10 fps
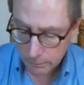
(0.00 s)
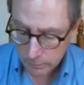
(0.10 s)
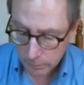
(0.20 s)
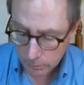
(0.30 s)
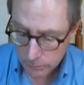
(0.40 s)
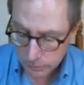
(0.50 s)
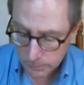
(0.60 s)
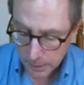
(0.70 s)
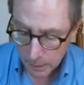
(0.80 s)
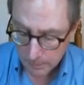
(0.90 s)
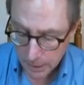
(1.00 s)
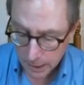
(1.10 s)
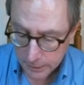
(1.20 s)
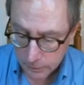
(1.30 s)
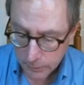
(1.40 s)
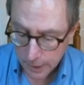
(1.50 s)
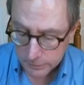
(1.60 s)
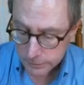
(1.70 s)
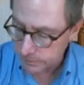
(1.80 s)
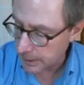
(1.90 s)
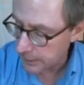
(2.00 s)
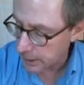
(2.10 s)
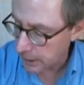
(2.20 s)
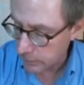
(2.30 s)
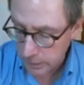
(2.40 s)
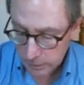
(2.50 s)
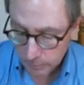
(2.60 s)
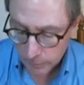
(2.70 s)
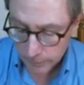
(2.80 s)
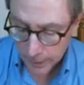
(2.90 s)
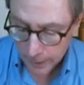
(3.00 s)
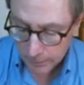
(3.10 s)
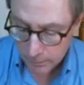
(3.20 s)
So I can do Gauss's method. I don't need to prove that.